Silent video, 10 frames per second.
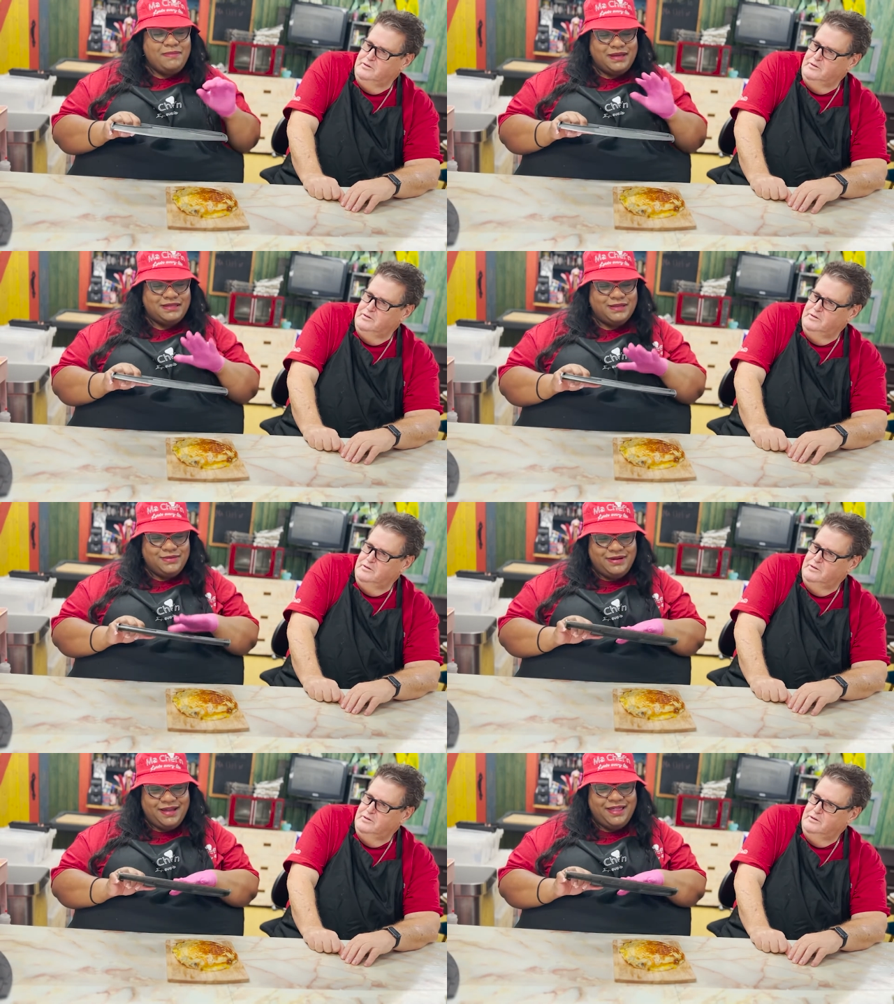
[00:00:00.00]

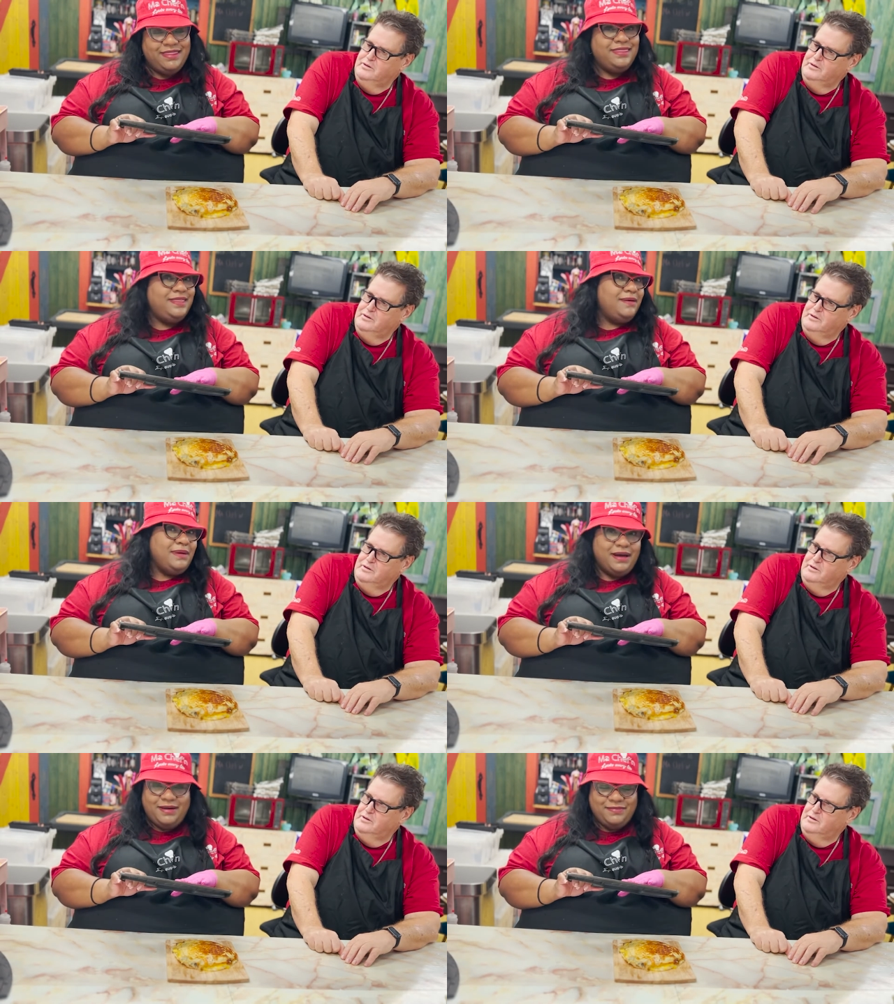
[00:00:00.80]
Speaker 1: mezzaluna the
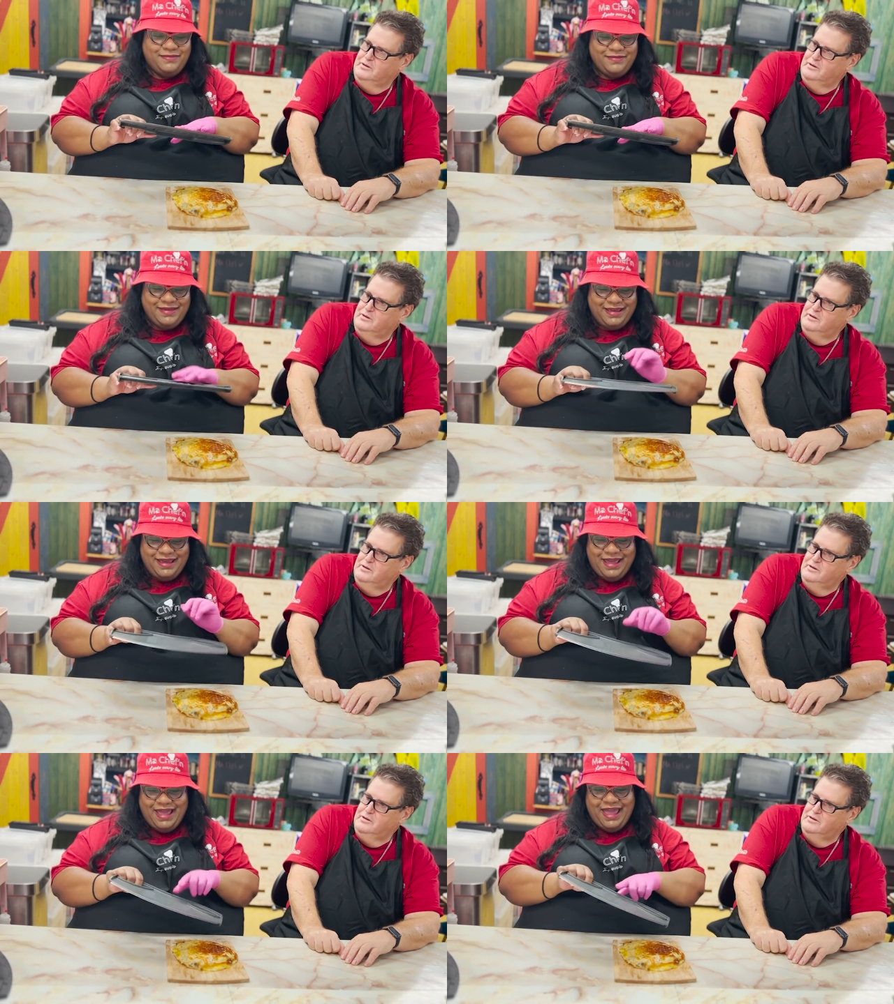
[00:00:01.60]
bomb,
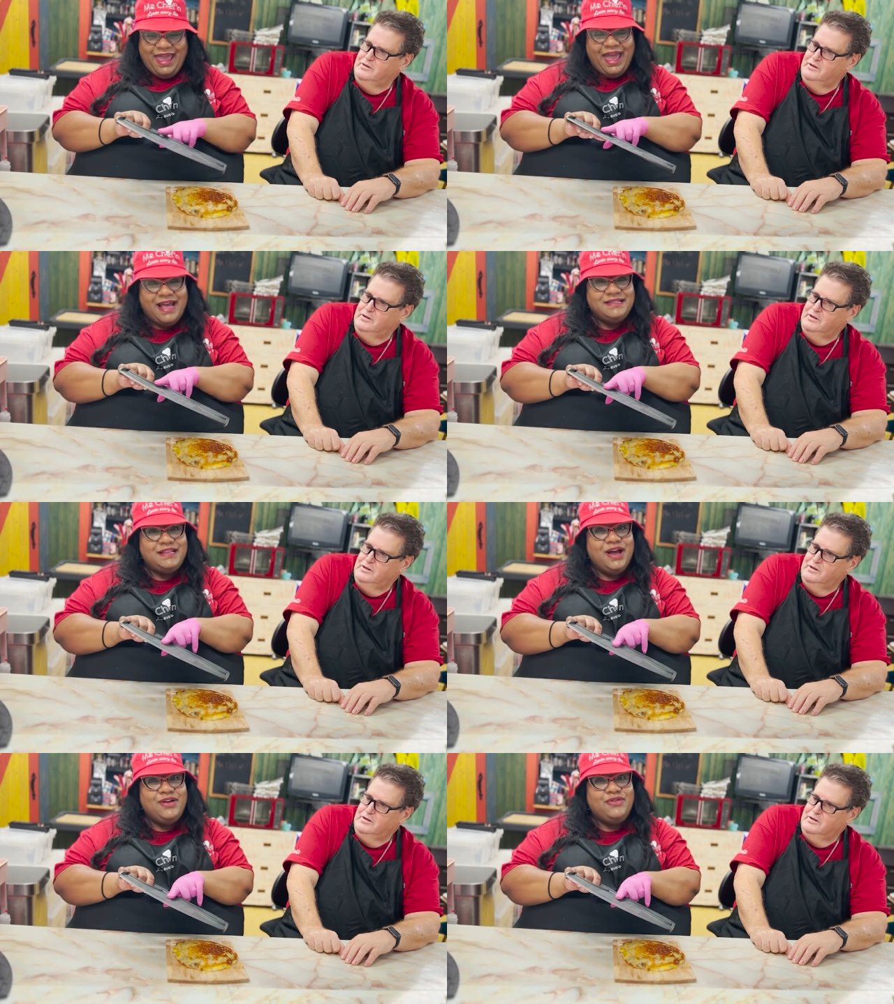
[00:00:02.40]
it
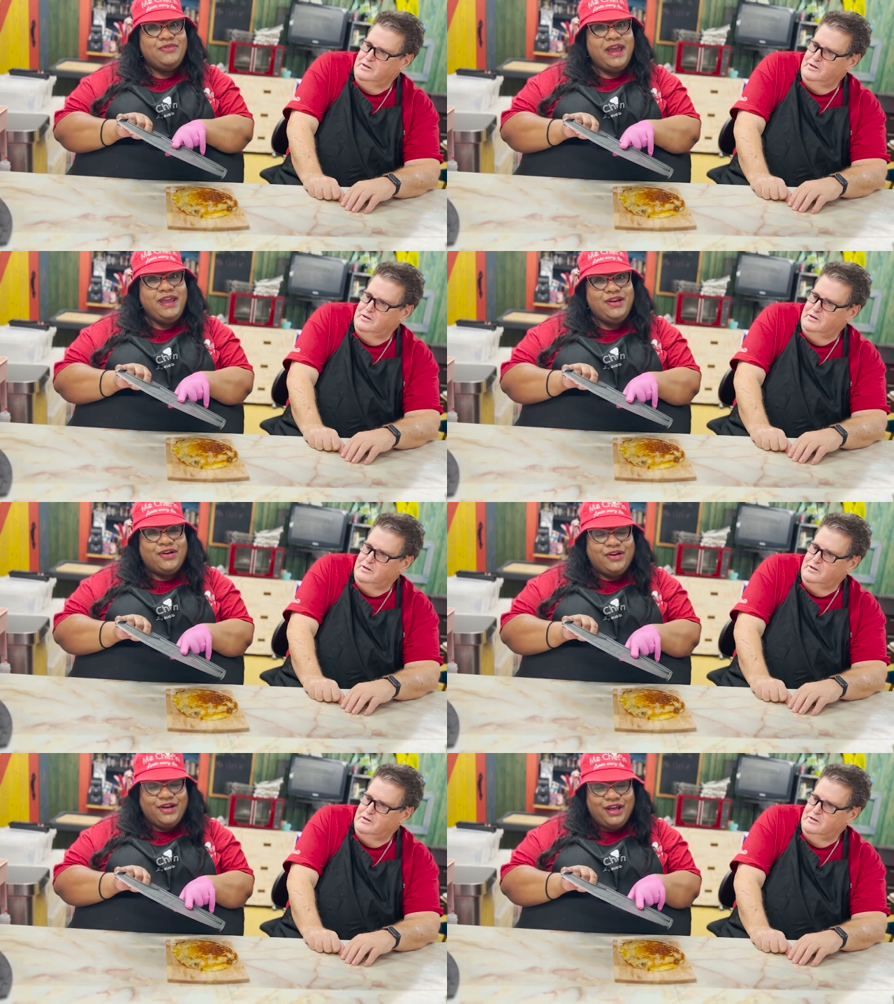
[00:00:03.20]
has a
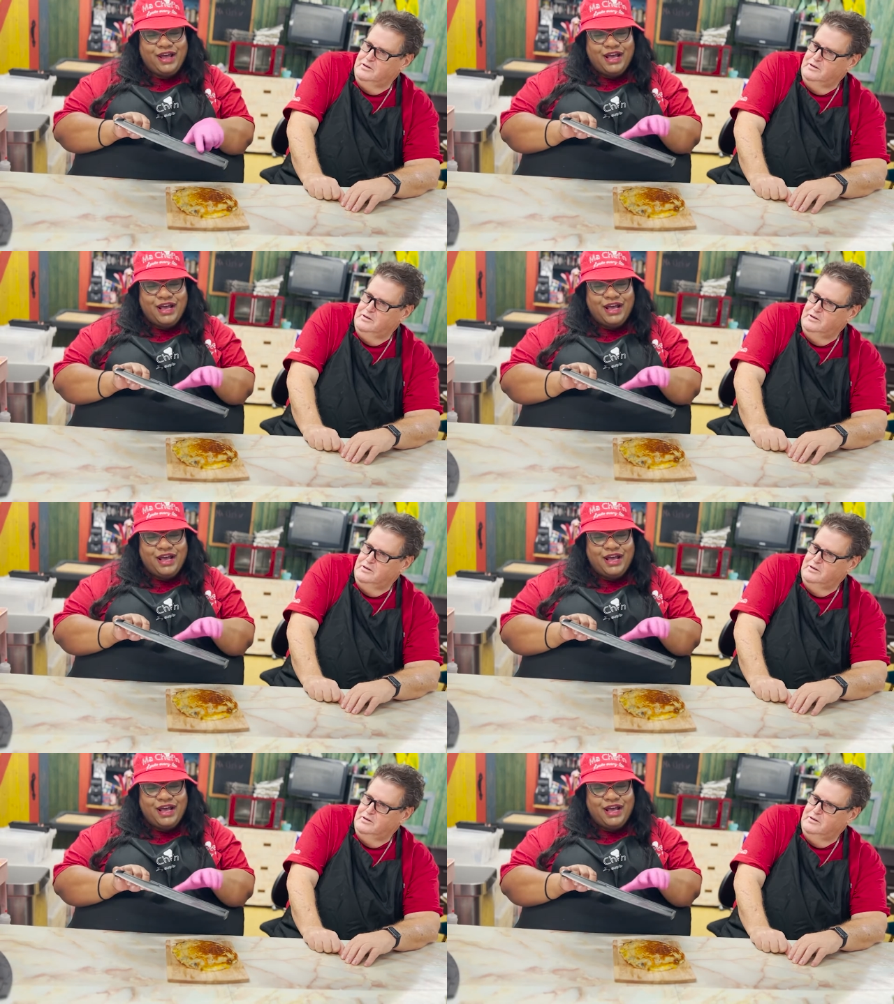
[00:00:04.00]
grater.